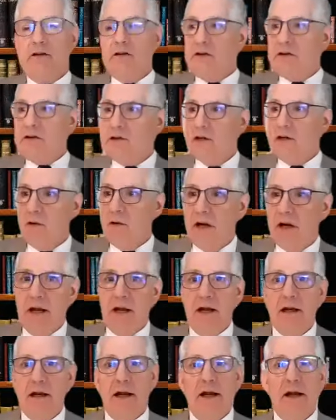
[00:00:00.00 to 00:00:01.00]
Did you see
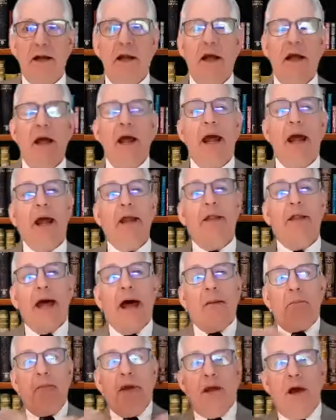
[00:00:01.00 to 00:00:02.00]
what he did?
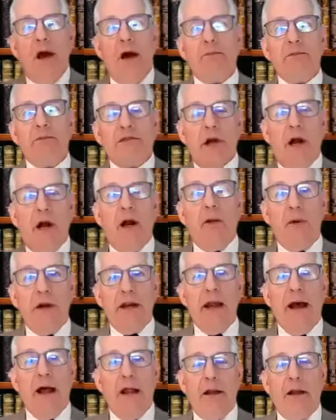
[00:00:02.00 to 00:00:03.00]
And that becomes
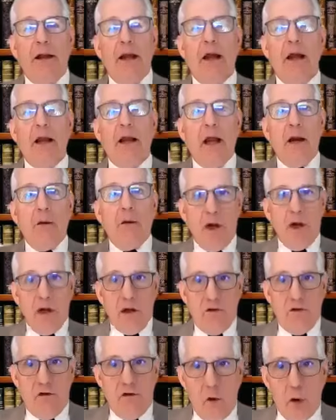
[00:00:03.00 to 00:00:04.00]
our reality. And then
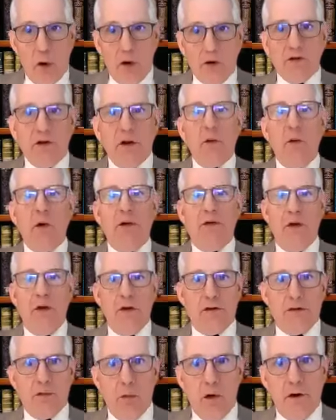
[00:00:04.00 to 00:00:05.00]
we enforce it
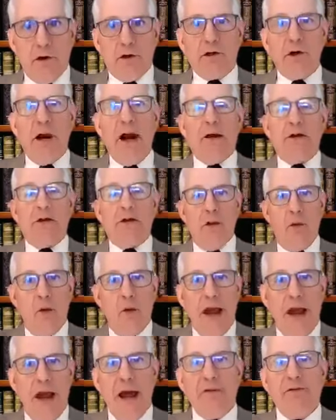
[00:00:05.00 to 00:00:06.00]
with these word tracks.
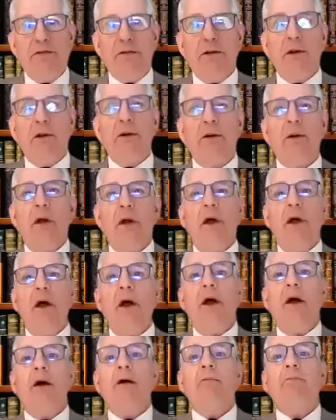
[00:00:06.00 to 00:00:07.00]
So we have to
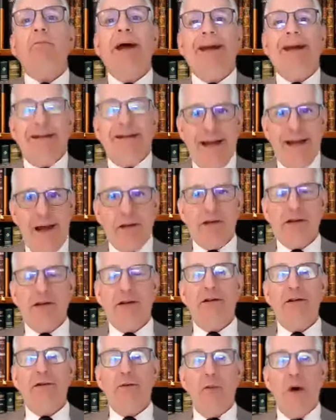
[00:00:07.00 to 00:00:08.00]
pay
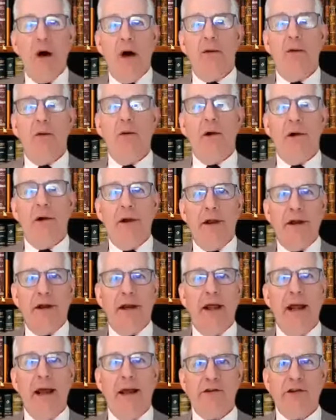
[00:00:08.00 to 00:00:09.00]
attention to what we're
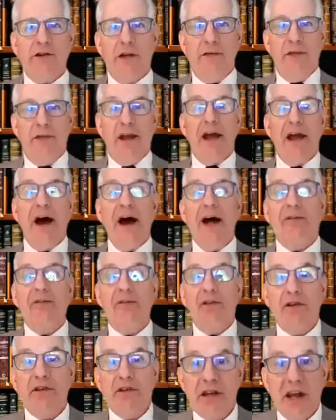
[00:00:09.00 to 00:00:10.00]
engaging in, the
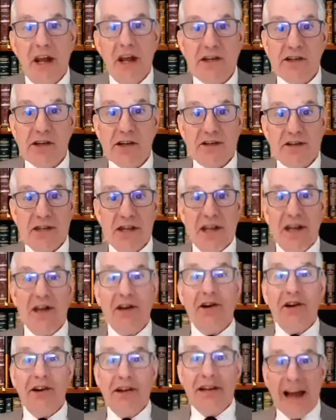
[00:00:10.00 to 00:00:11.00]
conversations,
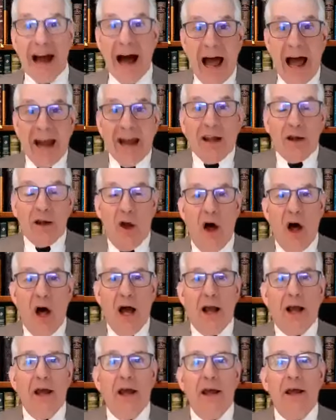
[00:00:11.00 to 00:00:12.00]
the inner
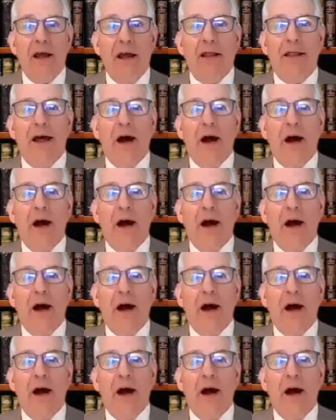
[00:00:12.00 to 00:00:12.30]
dialogue